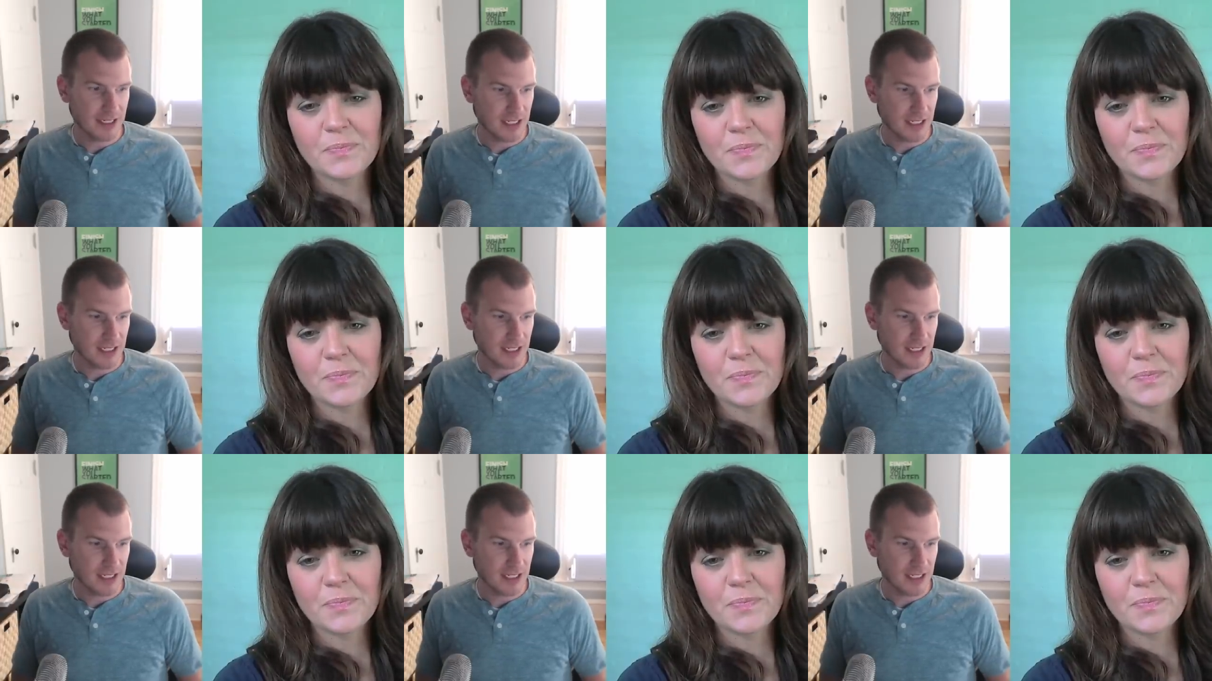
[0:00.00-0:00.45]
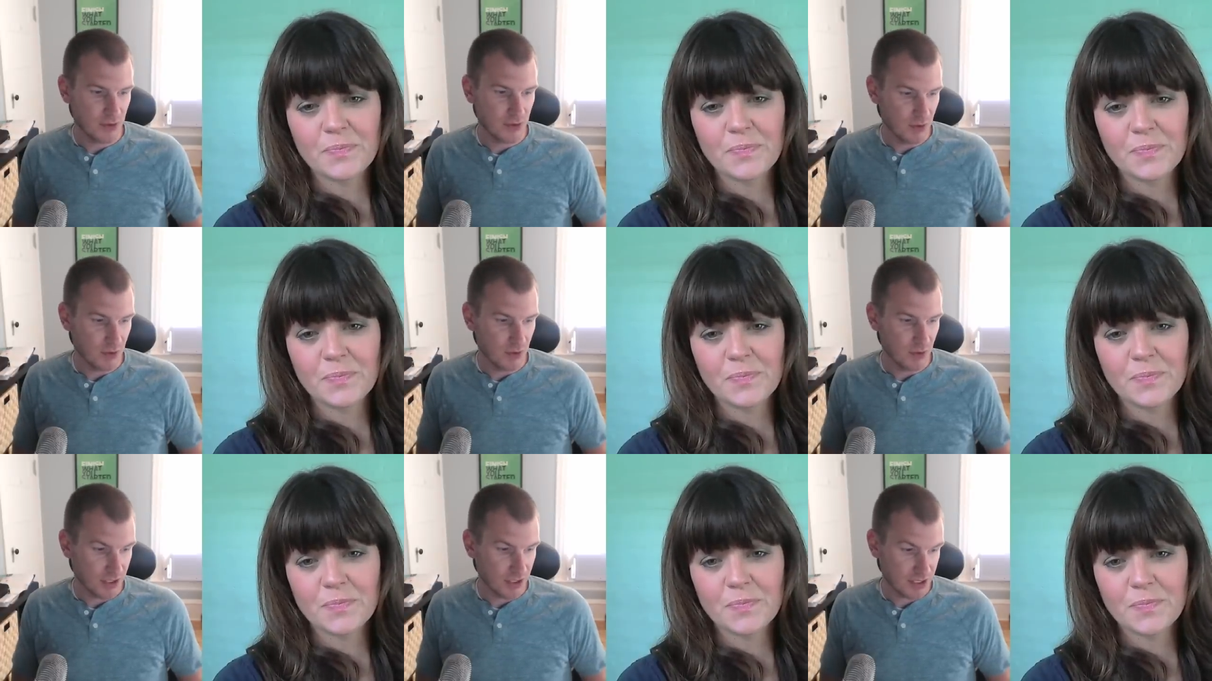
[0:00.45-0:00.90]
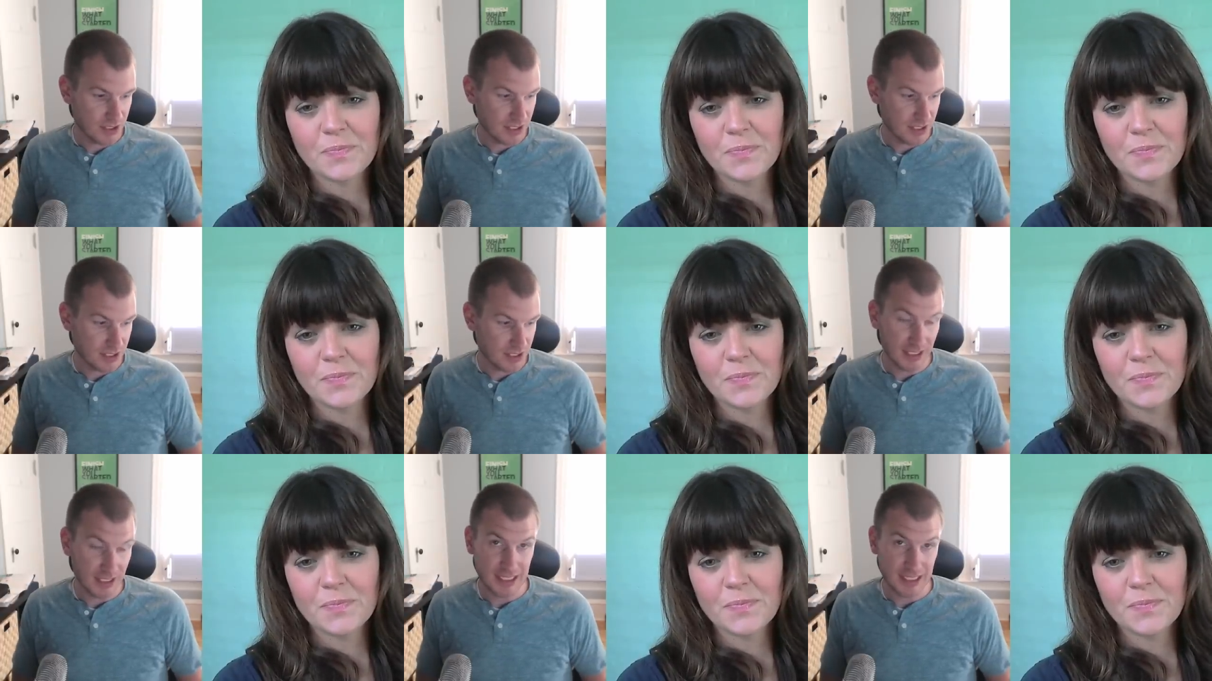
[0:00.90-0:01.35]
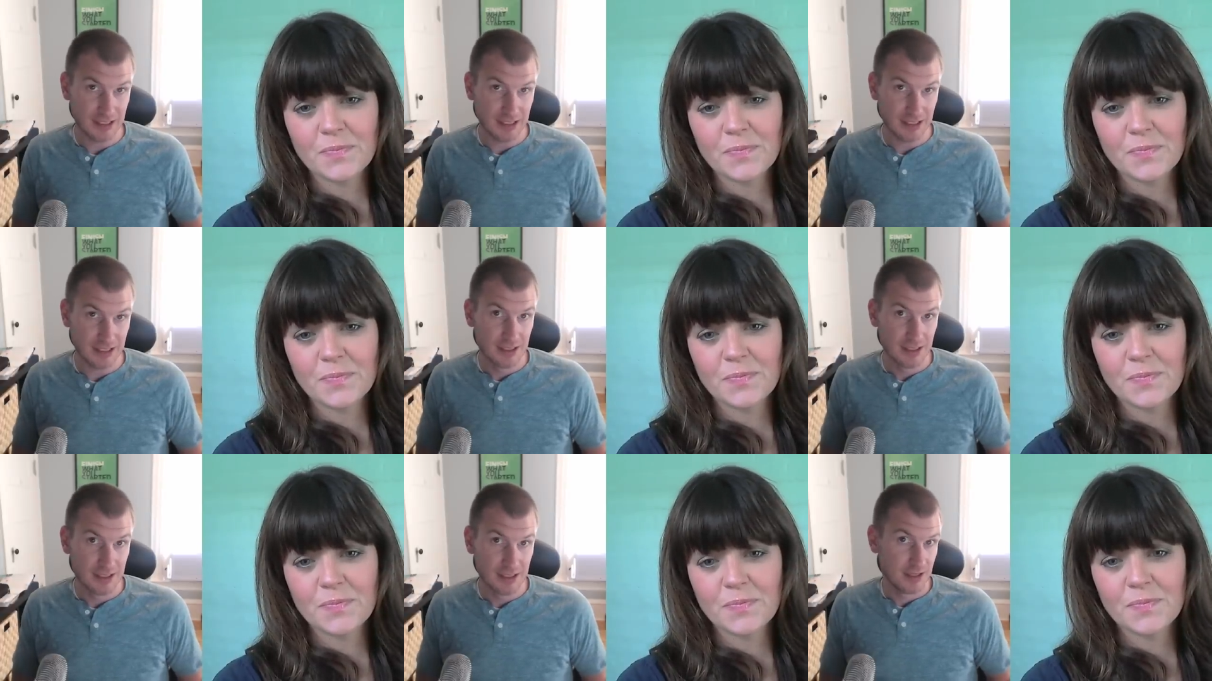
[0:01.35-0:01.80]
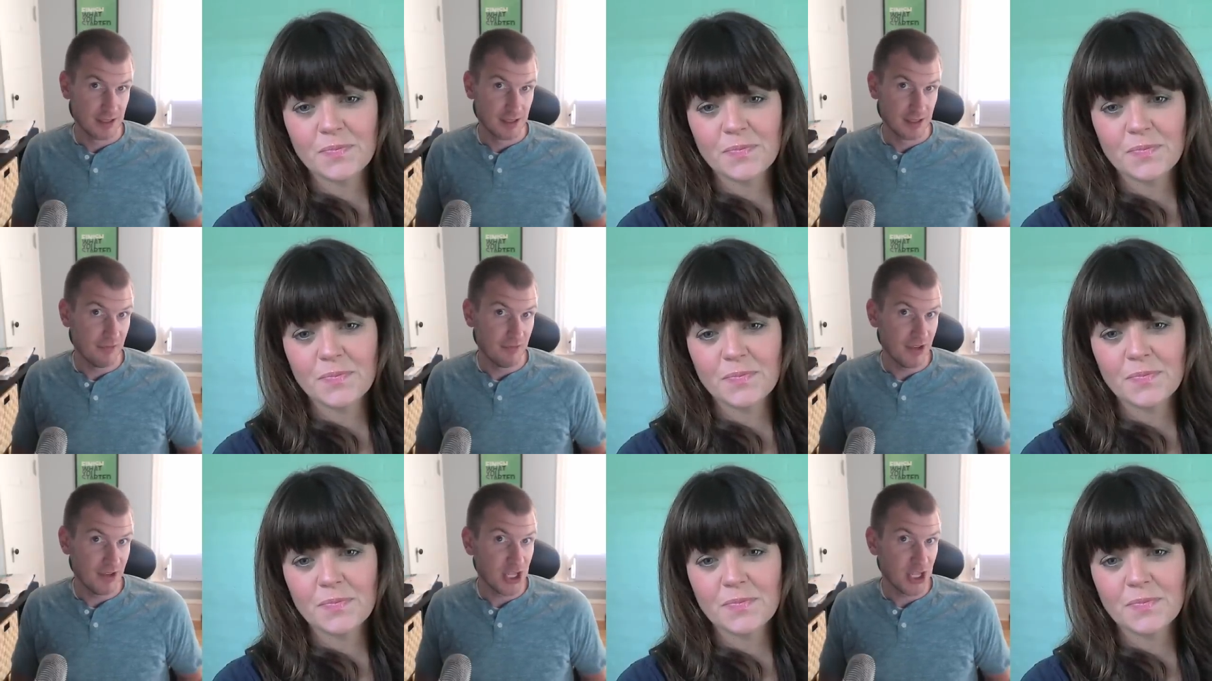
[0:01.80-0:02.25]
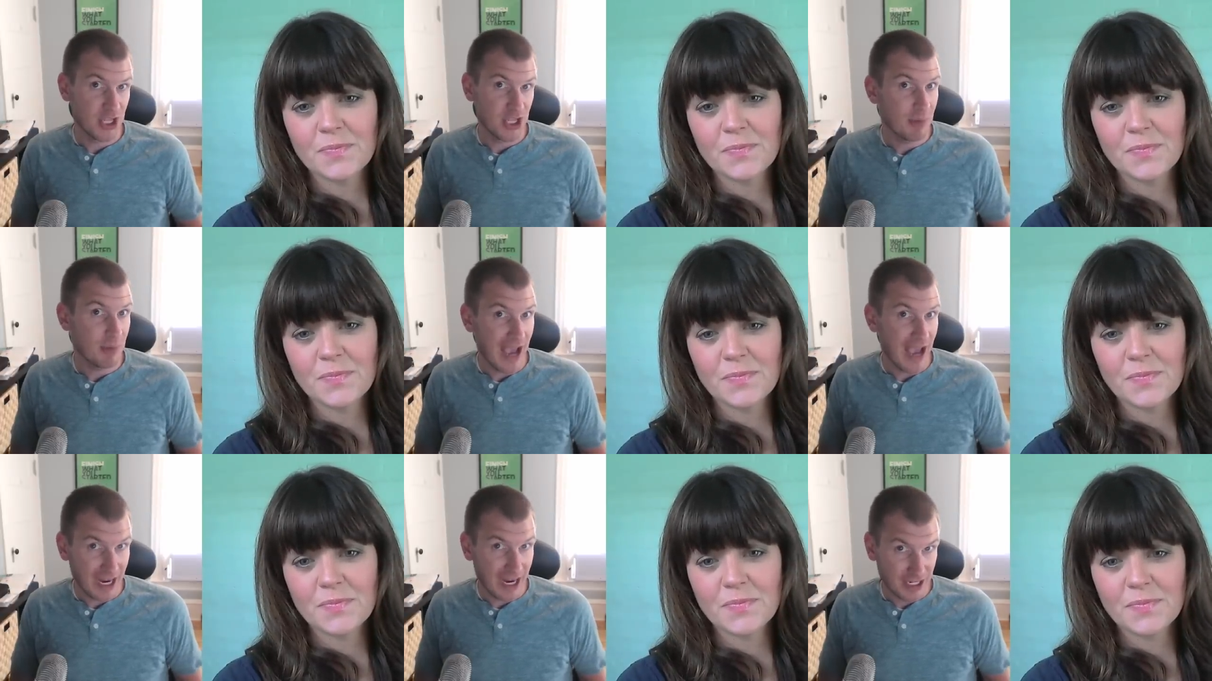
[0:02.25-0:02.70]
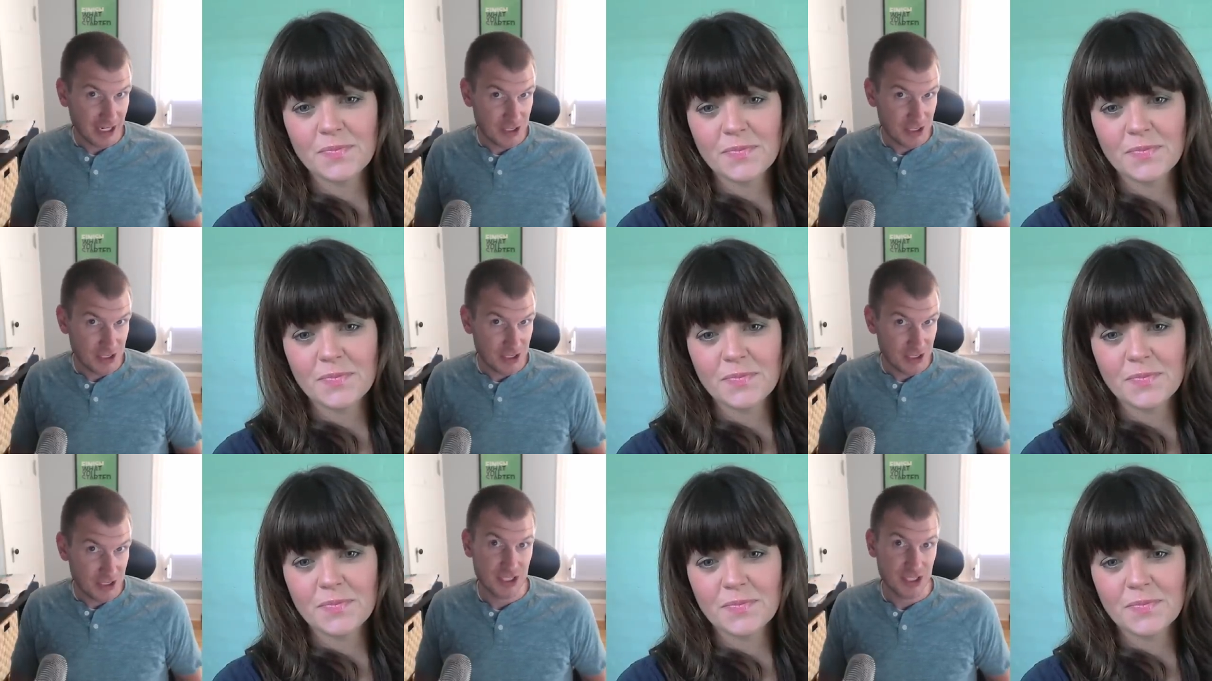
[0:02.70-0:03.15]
Speaker 1: If you are selling a video package or a